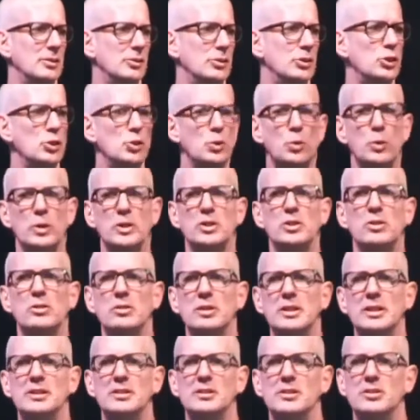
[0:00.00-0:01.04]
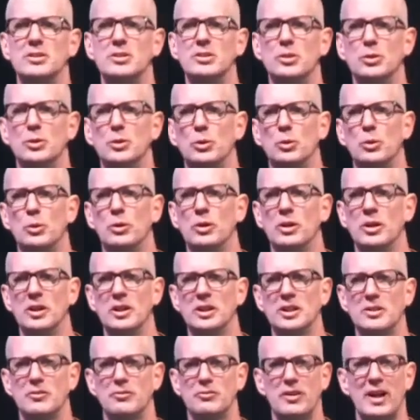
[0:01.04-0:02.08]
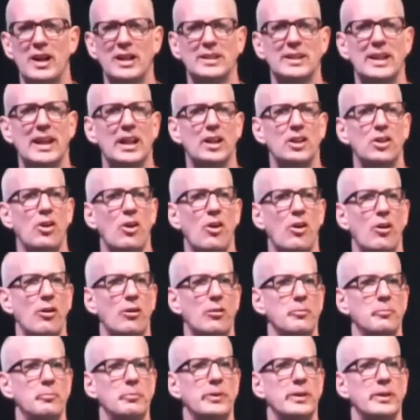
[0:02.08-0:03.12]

Do what you need to do to find that calm.